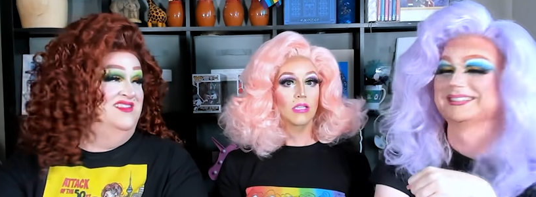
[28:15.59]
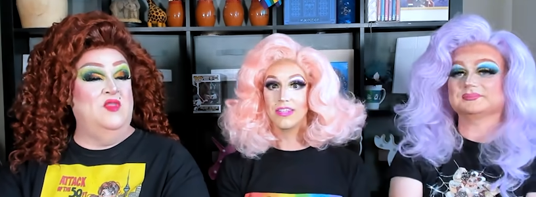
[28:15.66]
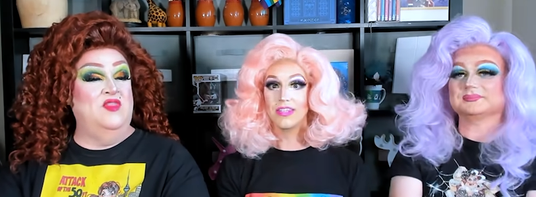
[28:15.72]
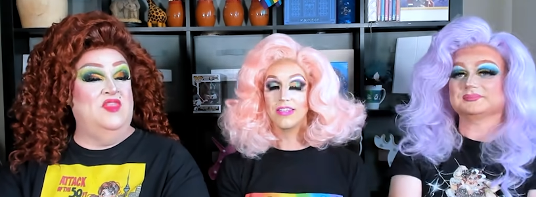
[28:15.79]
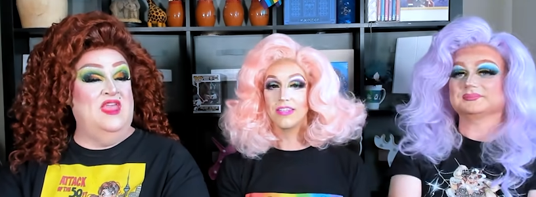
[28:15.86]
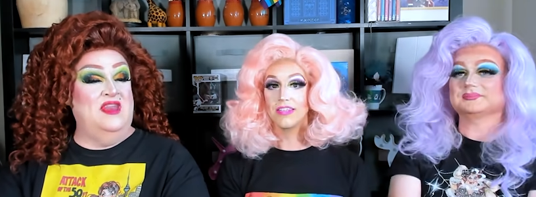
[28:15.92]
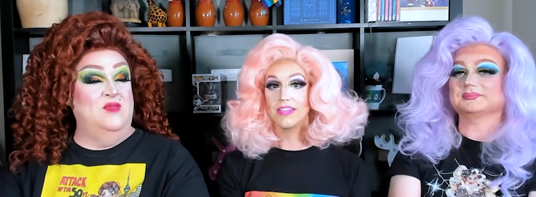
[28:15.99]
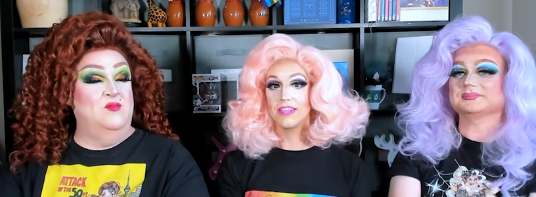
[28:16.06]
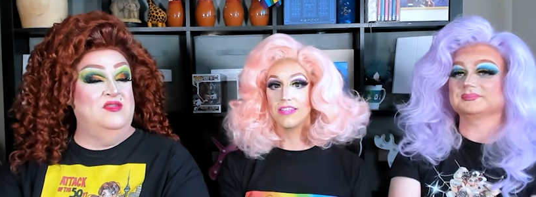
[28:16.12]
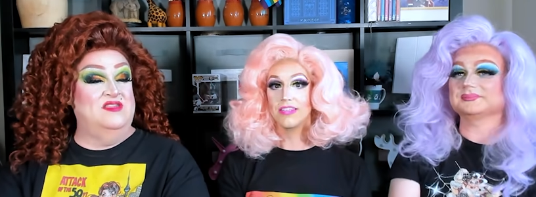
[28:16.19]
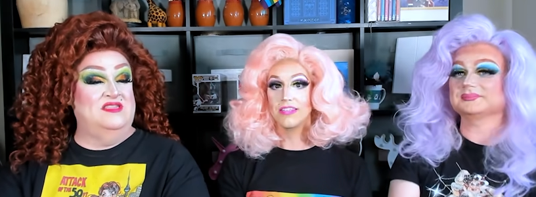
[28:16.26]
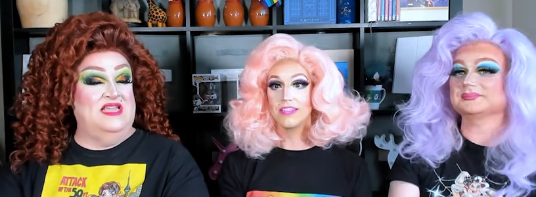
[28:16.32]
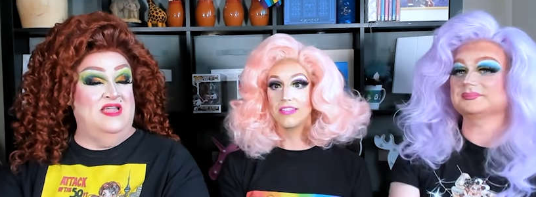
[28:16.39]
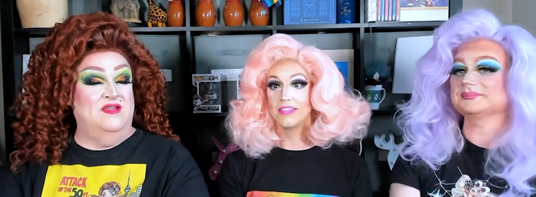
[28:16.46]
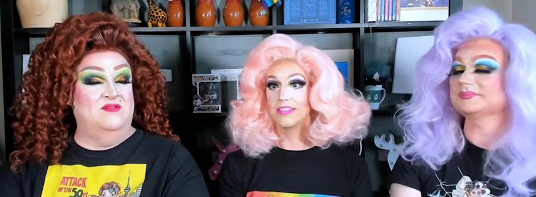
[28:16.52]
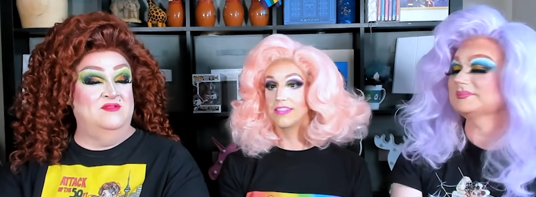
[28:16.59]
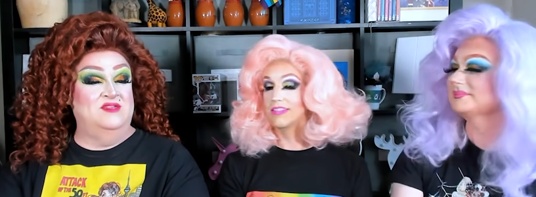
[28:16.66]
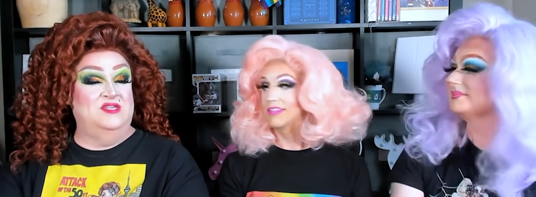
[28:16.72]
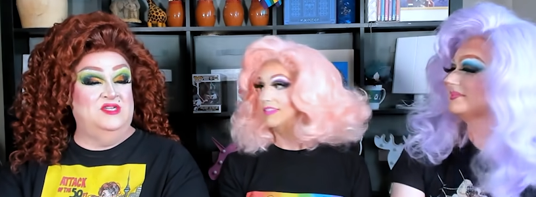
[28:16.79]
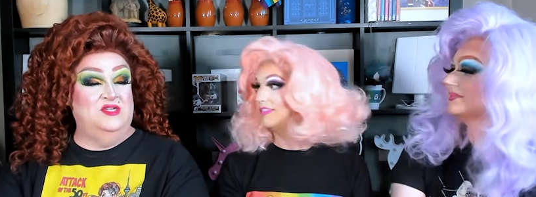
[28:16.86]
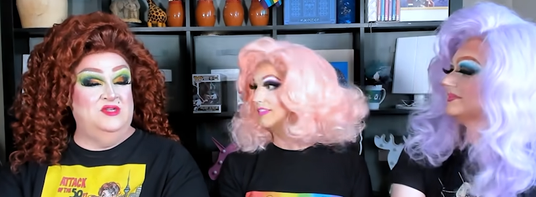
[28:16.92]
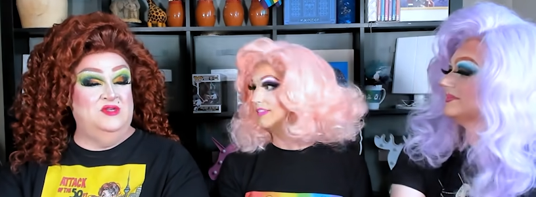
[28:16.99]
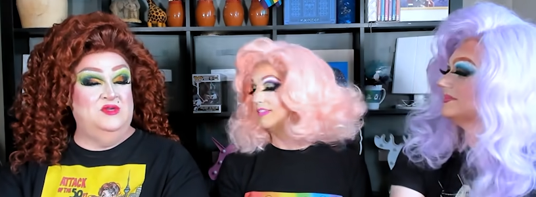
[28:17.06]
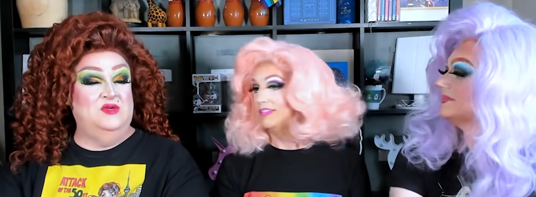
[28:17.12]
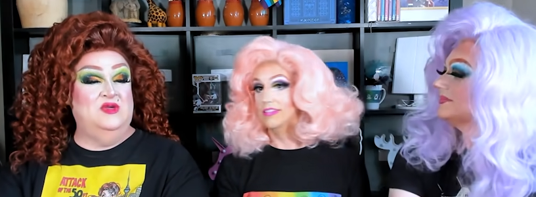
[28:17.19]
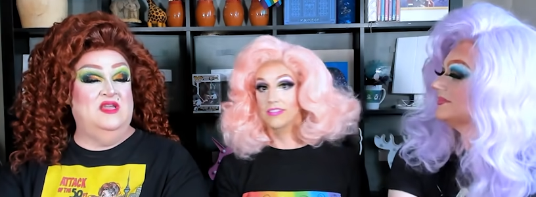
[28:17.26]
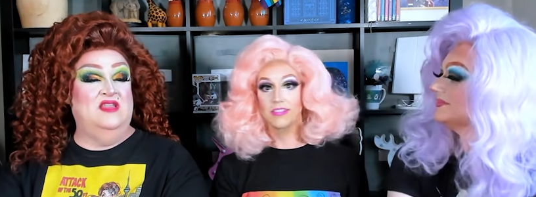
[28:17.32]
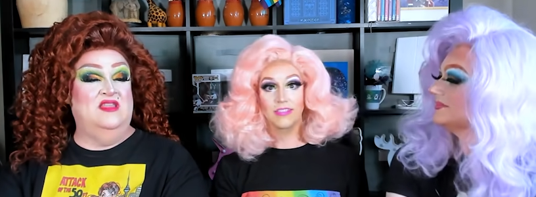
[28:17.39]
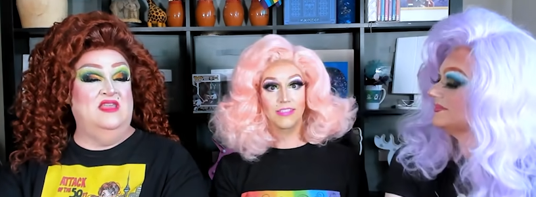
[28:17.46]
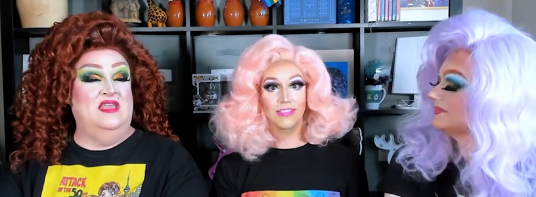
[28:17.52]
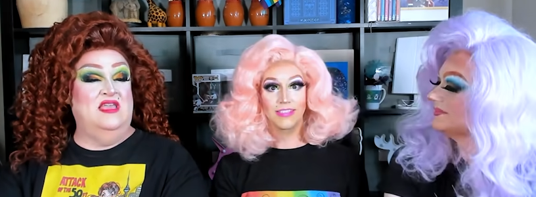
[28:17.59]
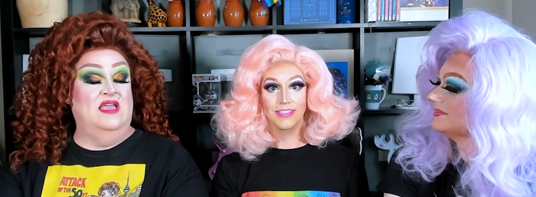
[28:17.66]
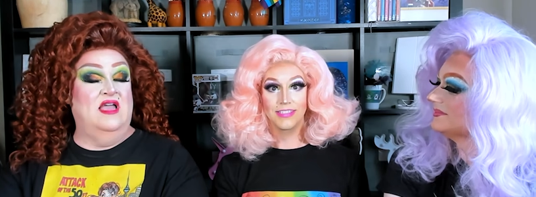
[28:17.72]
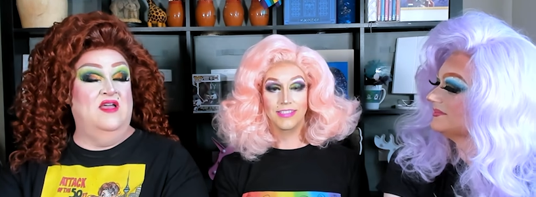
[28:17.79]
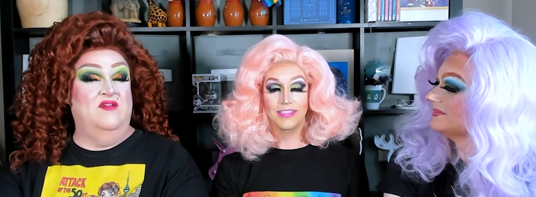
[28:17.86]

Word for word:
Speaker 1: Then it was down to the